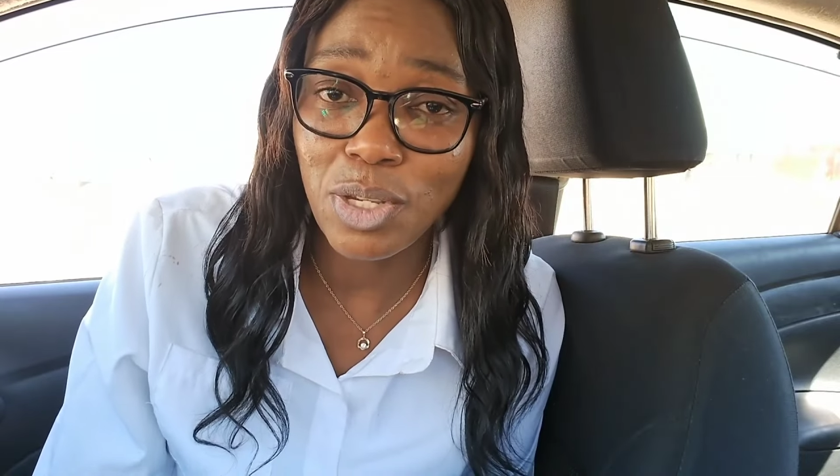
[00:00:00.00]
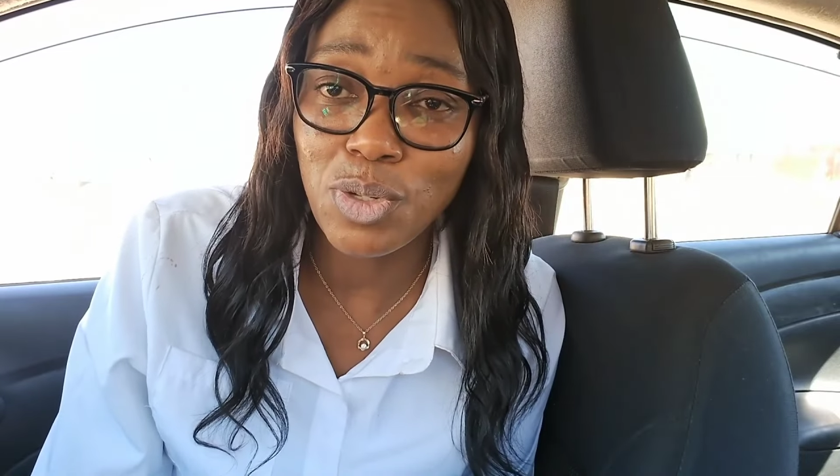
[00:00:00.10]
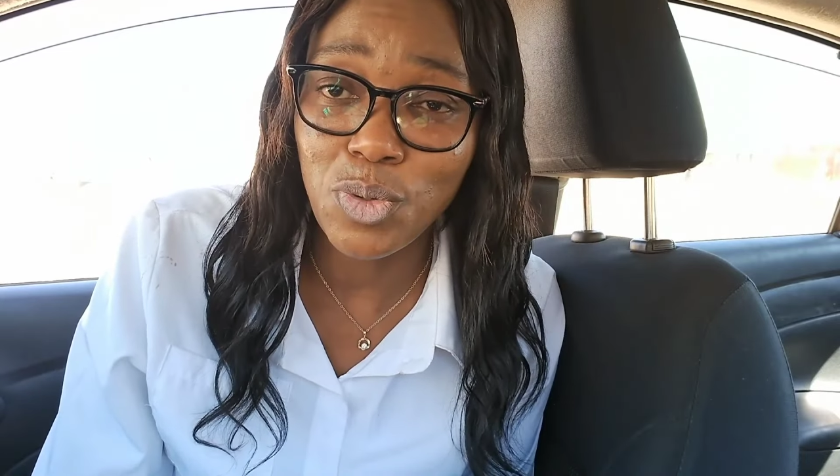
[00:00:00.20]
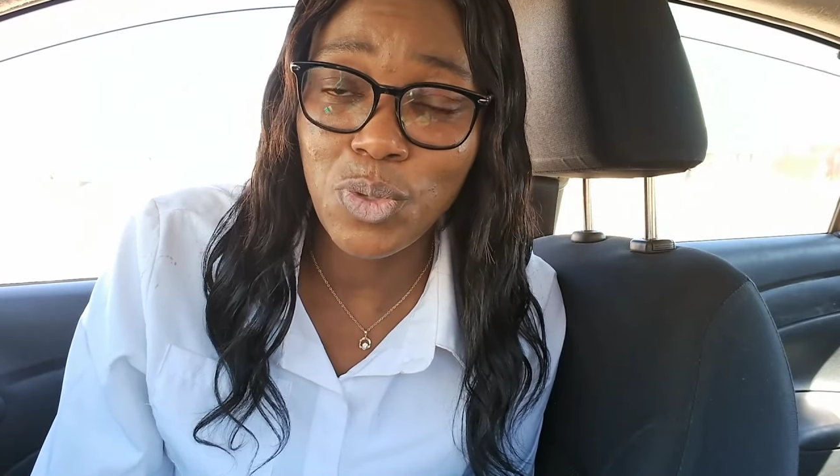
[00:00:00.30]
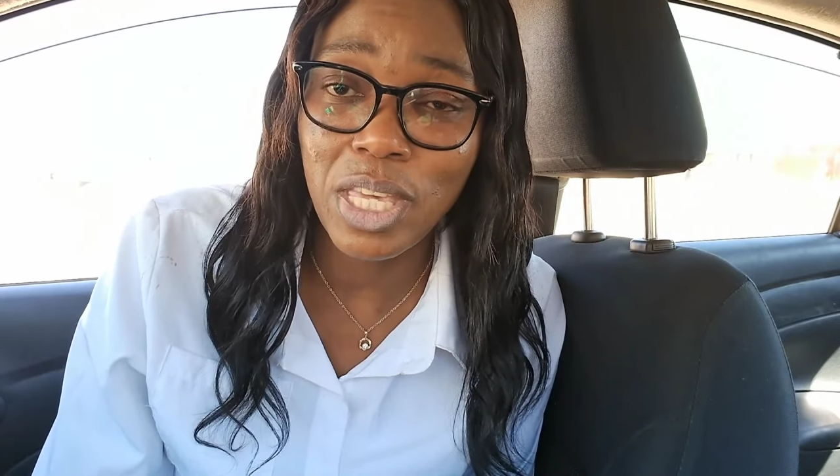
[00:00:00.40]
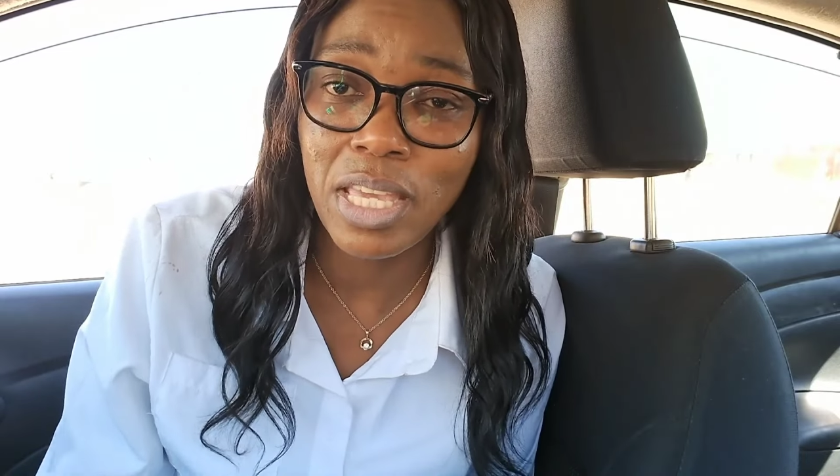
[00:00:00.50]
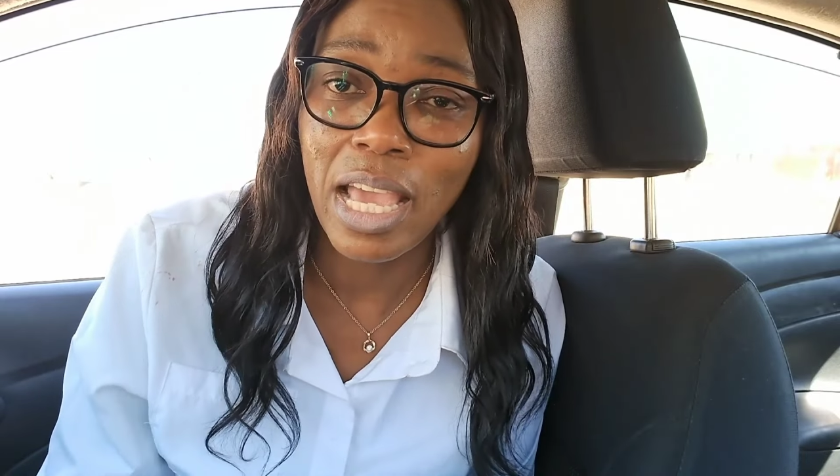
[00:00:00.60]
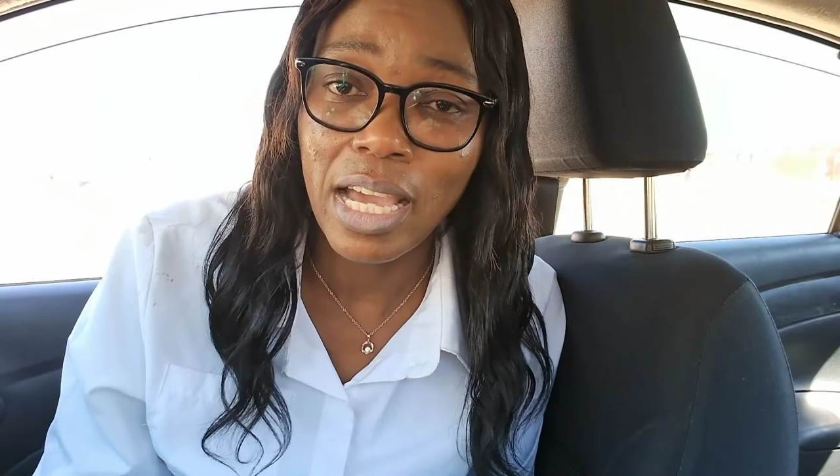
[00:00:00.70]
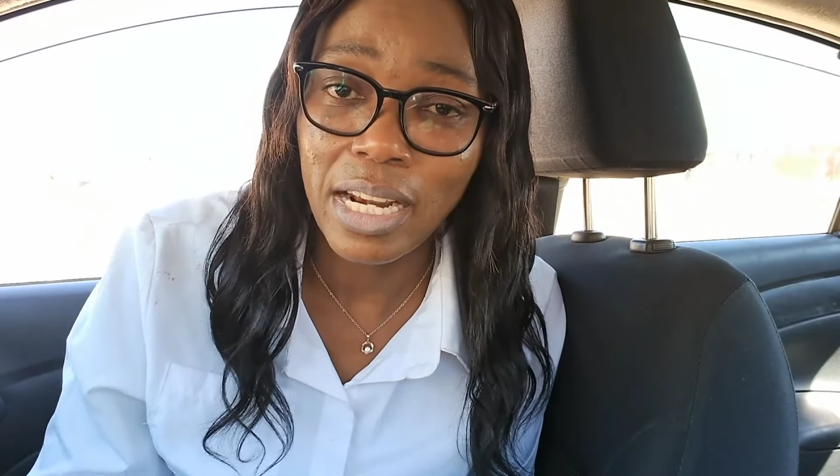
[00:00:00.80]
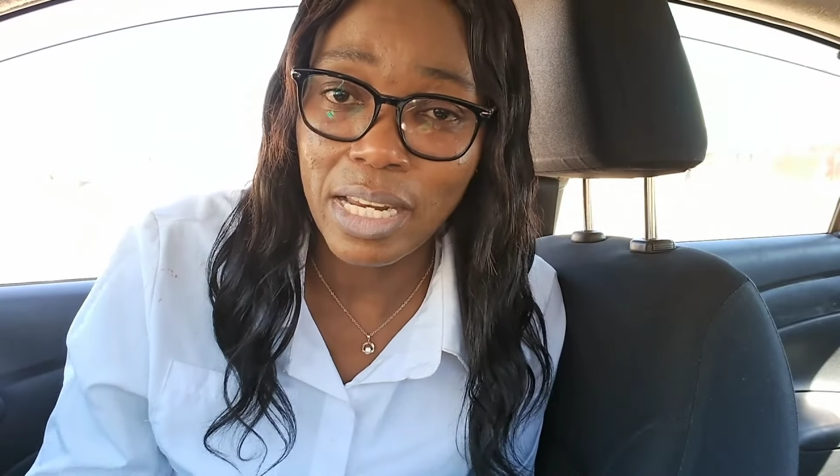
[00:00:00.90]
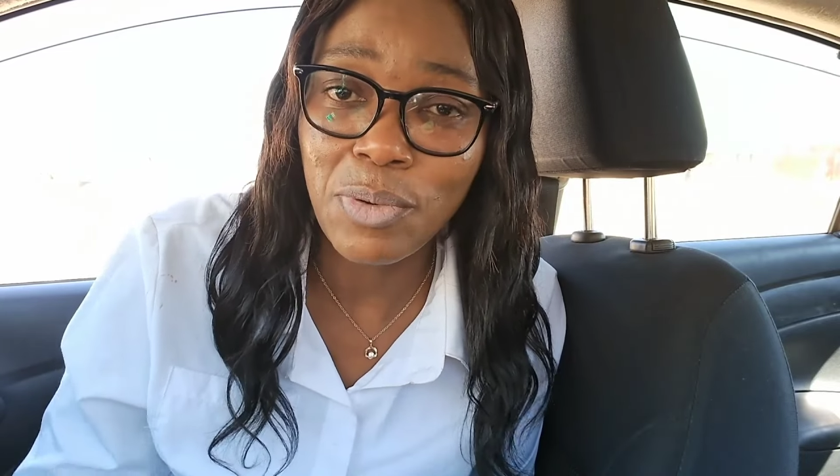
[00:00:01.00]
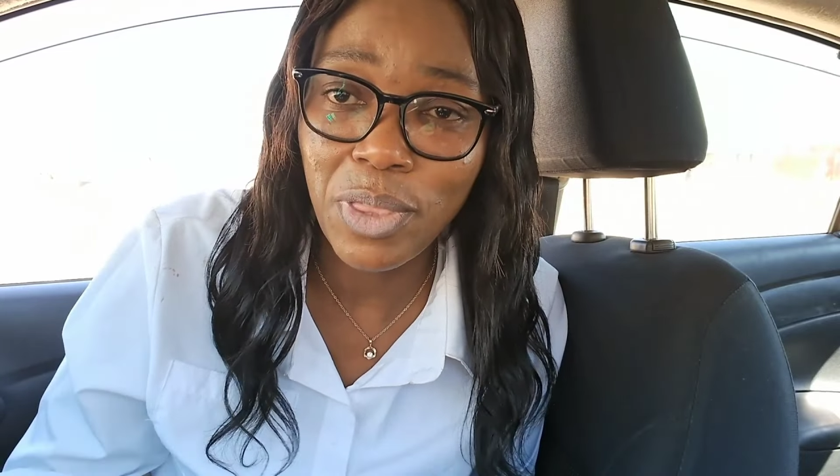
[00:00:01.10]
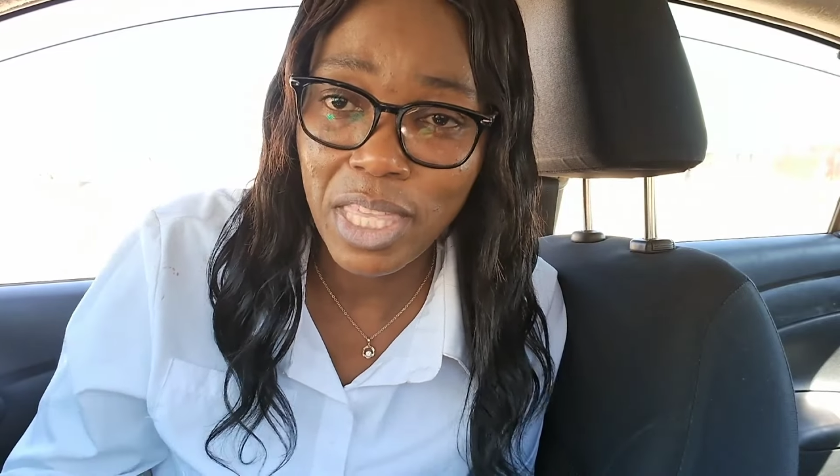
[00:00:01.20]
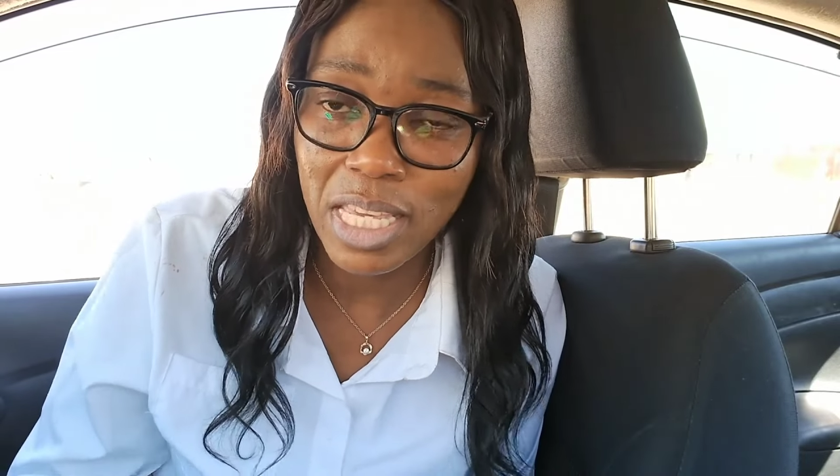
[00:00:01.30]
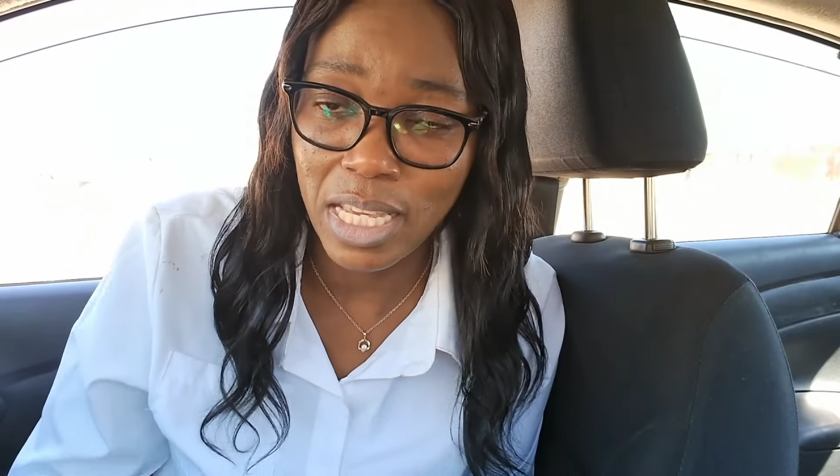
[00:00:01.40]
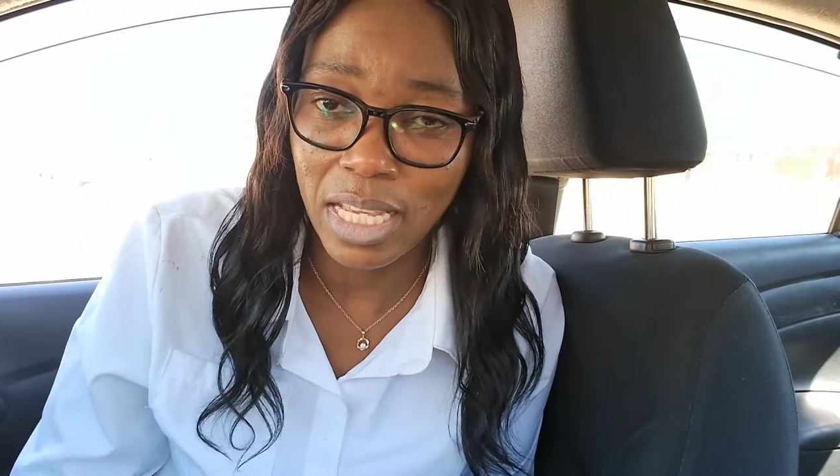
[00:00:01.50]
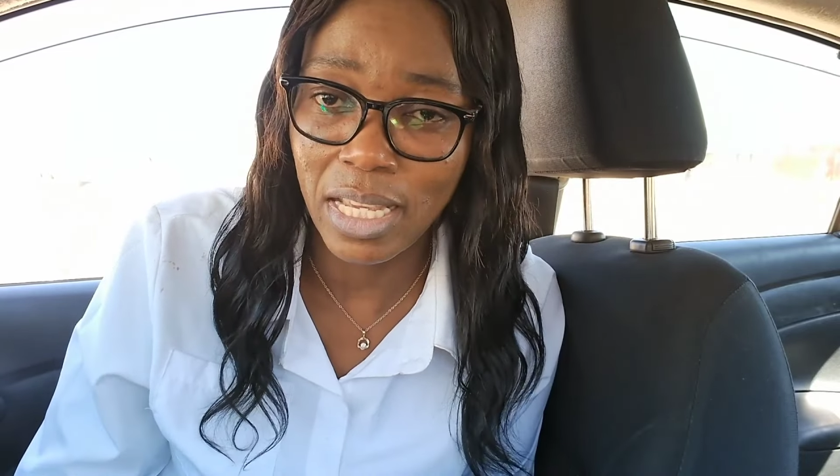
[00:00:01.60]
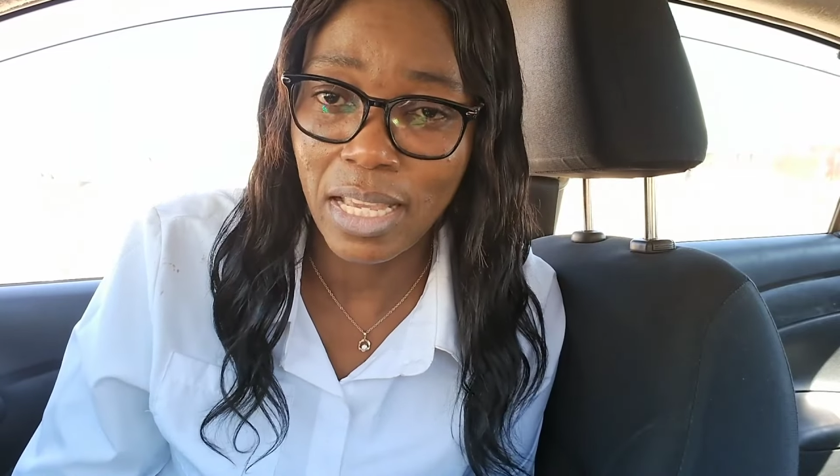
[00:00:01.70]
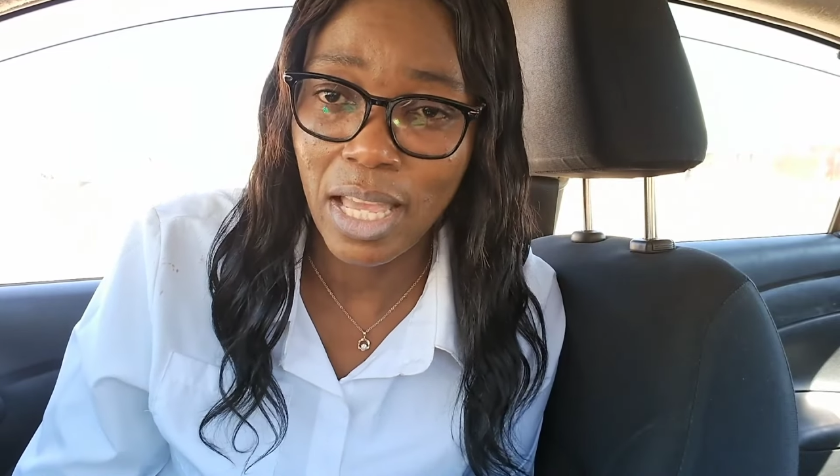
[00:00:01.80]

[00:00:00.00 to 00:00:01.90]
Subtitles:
into the real thing.